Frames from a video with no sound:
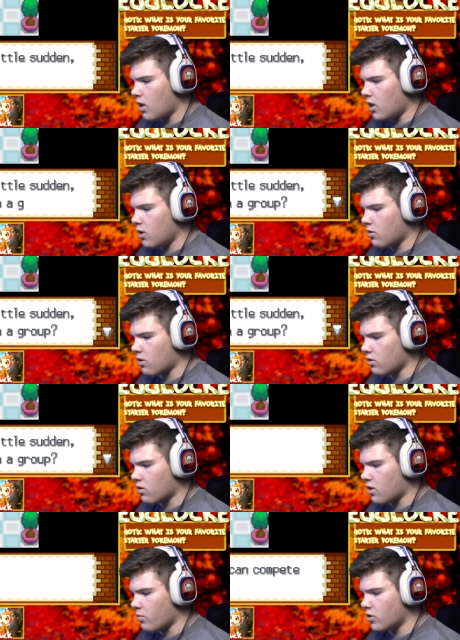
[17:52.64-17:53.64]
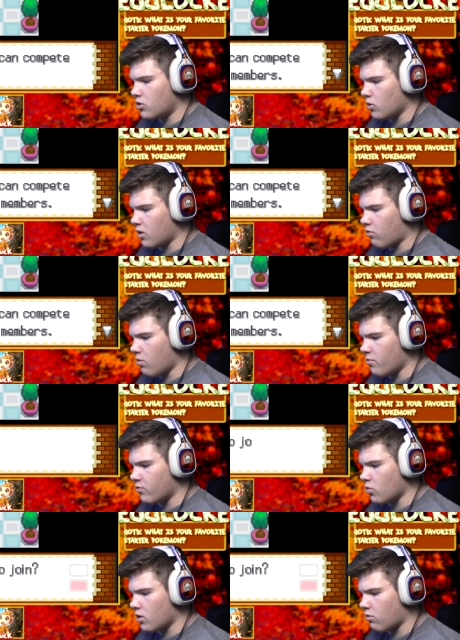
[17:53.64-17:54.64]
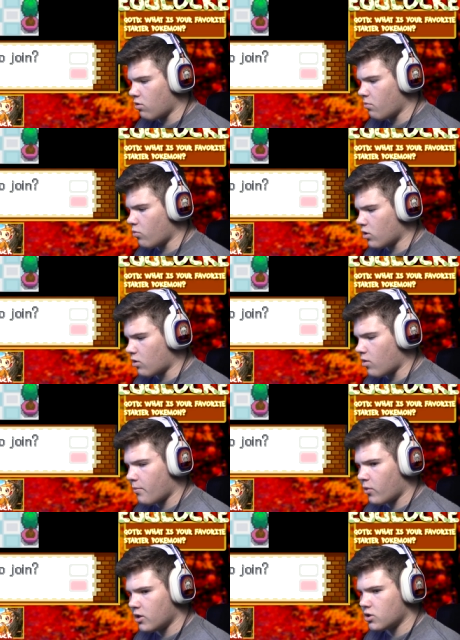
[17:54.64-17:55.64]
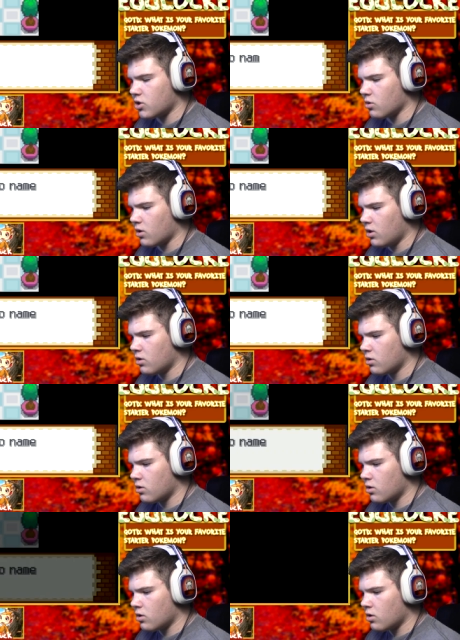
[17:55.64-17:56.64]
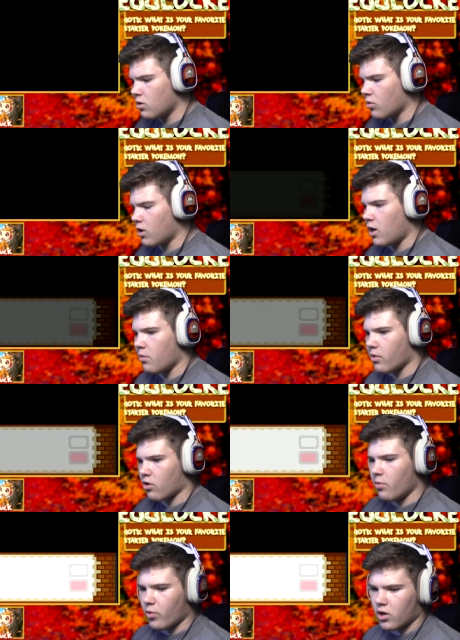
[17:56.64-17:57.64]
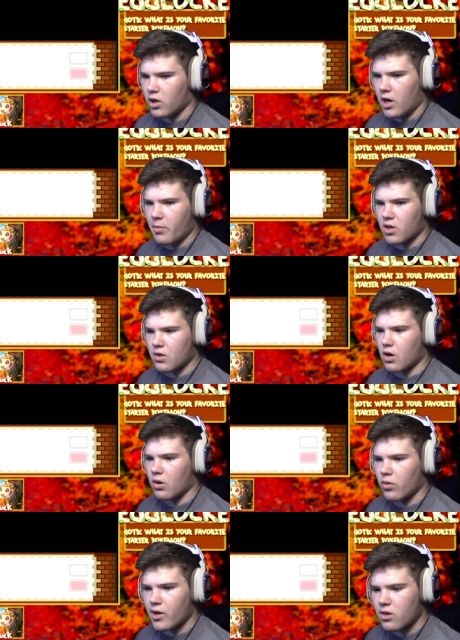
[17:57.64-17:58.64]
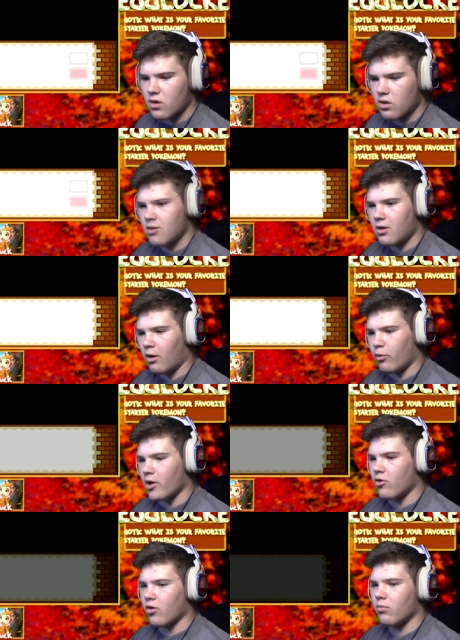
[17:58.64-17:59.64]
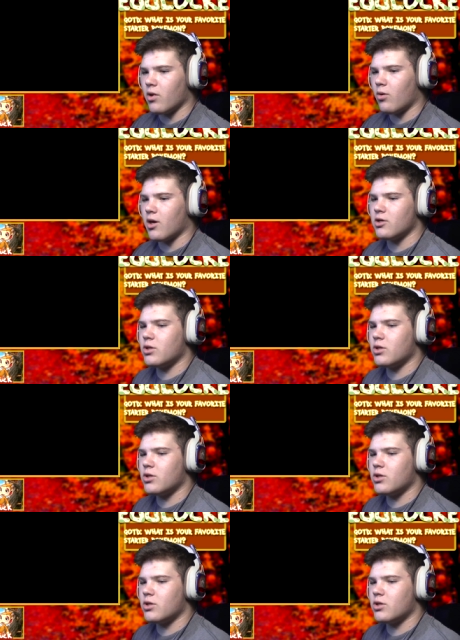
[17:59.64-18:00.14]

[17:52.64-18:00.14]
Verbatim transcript: anyway, it's a little we join a group, you join a group, wanna cooperate? Sure. What are you name a group? We're gonna name it Staroids. Staroid group. Okay,